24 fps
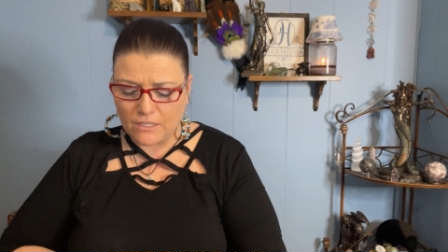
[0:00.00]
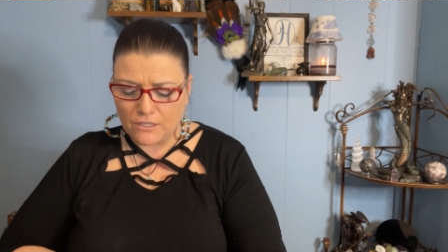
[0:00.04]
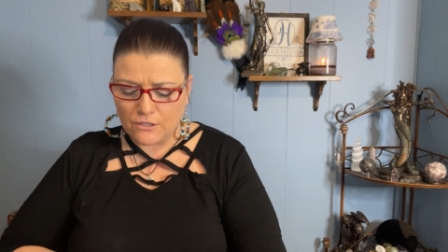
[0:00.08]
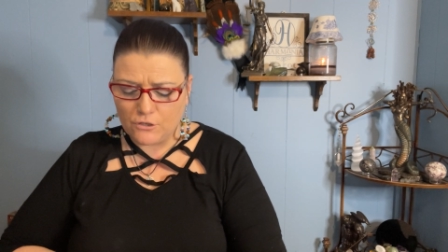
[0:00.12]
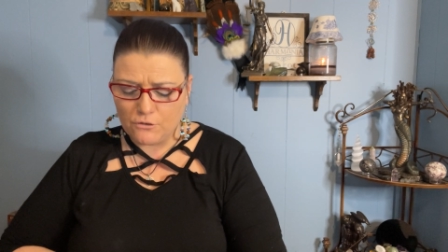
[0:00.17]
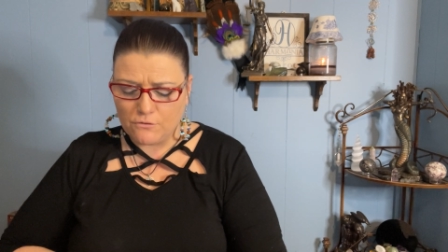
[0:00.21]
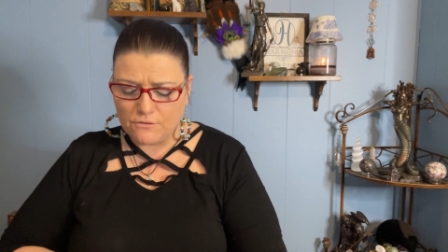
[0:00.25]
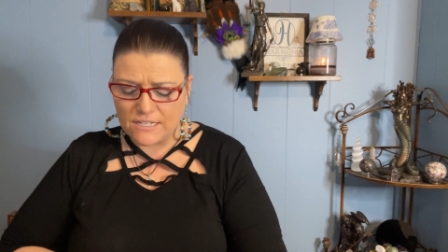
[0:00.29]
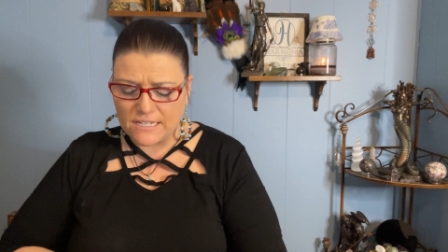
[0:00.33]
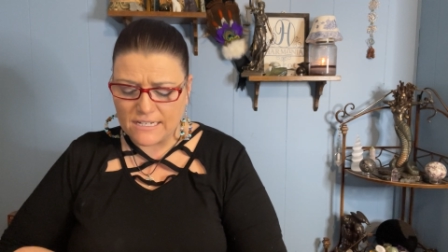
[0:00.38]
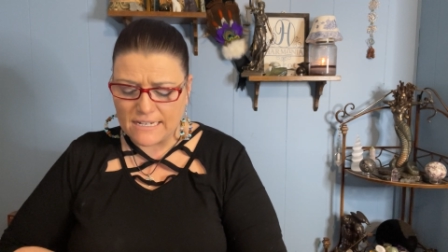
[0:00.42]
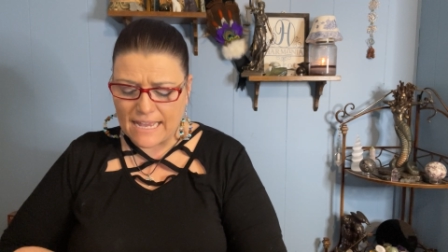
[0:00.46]

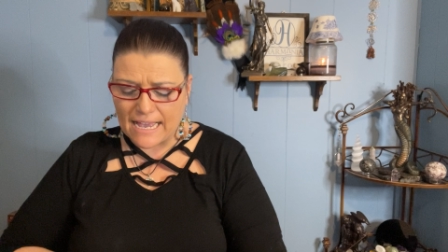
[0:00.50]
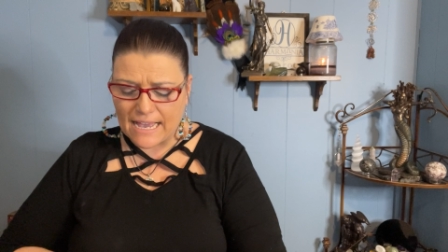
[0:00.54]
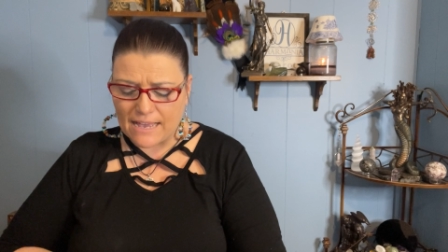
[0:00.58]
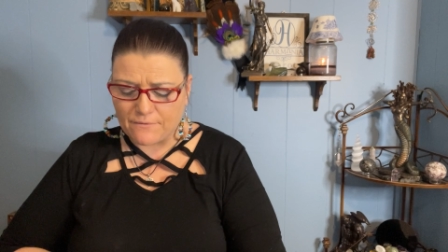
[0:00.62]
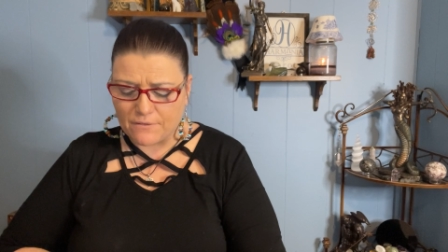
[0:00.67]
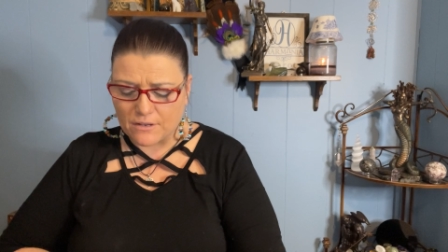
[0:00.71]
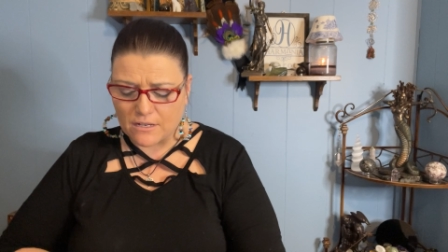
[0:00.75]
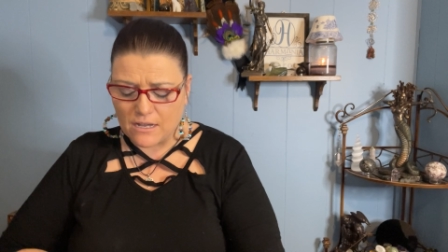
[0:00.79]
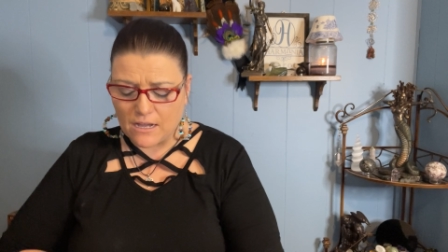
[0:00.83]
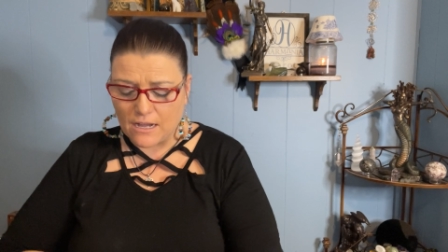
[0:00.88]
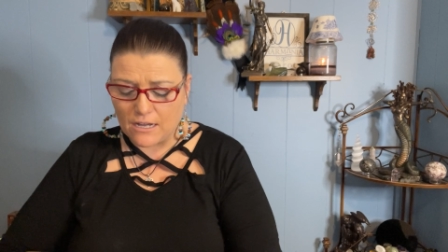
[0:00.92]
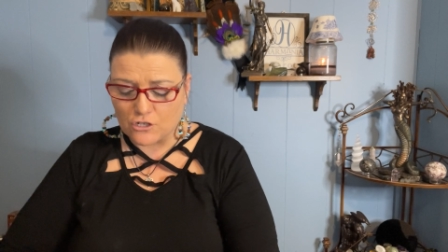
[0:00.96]
You did have
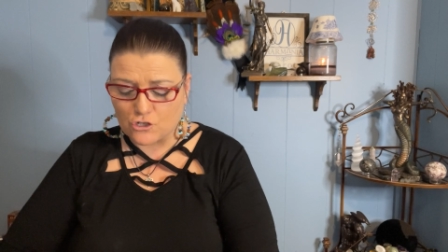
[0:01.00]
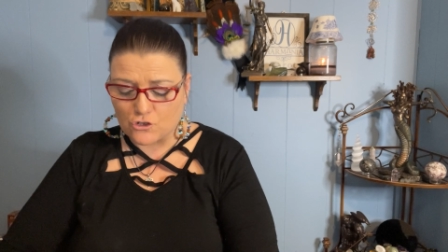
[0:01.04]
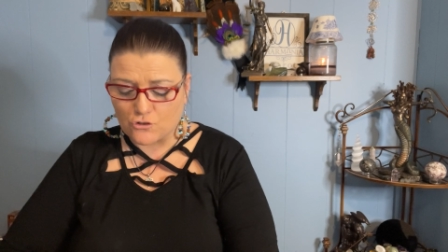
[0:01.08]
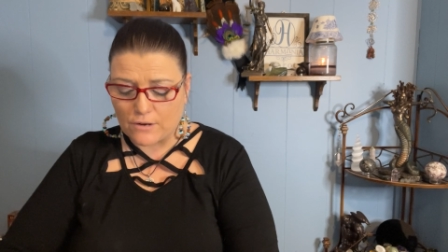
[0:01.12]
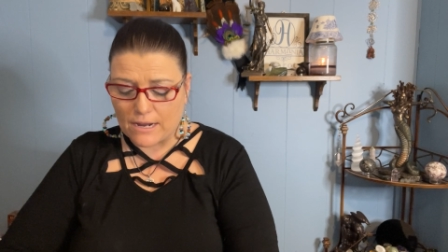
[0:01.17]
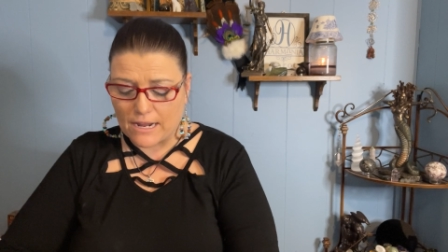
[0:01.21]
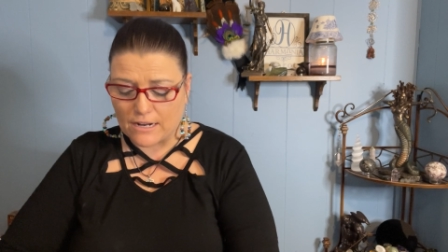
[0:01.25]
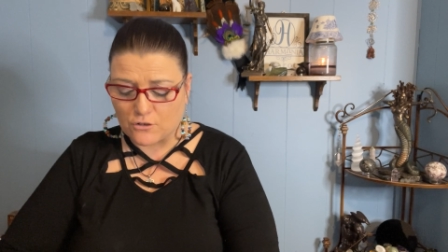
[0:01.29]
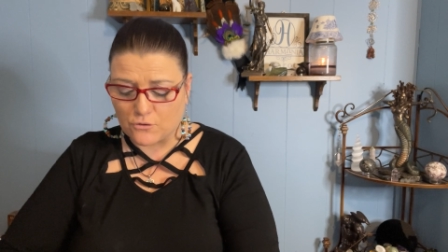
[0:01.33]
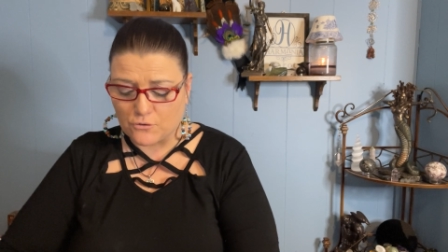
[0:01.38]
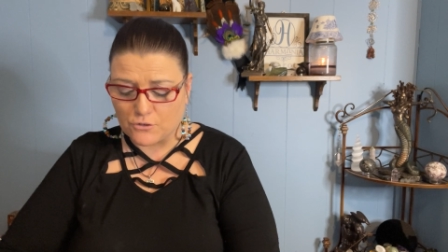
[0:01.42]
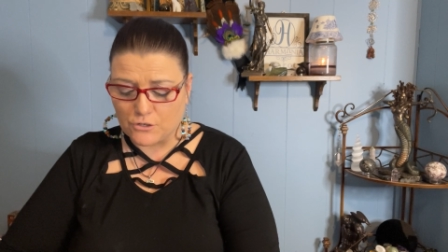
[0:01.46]
a
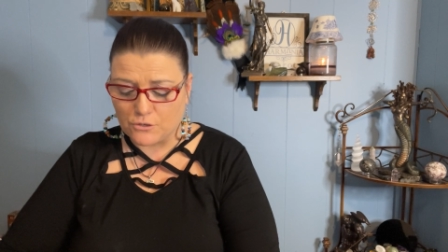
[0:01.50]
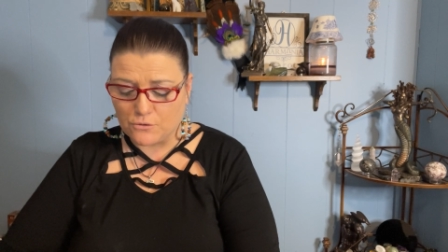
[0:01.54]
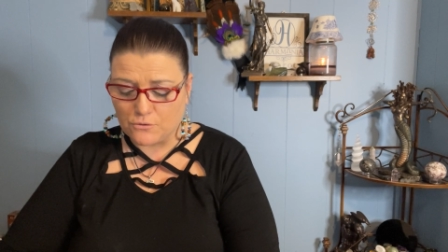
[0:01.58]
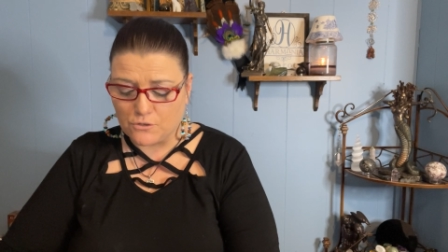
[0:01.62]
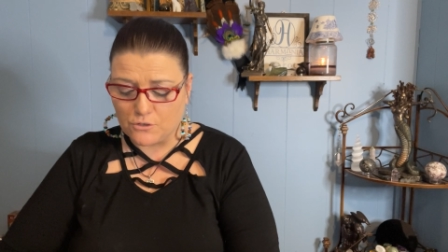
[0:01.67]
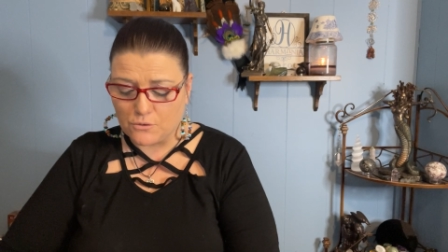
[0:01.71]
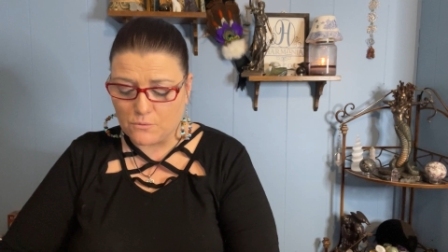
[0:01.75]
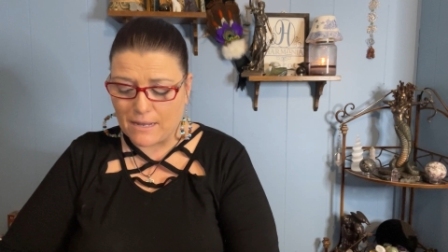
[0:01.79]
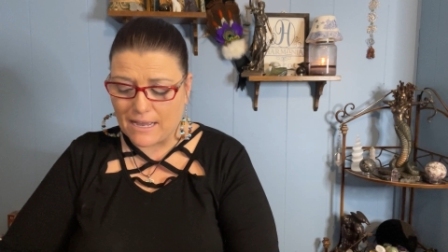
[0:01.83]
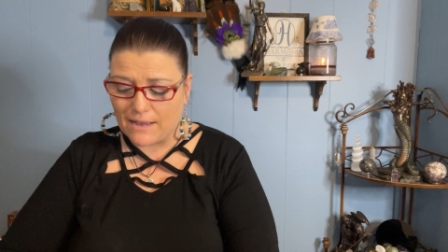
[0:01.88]
contract or you do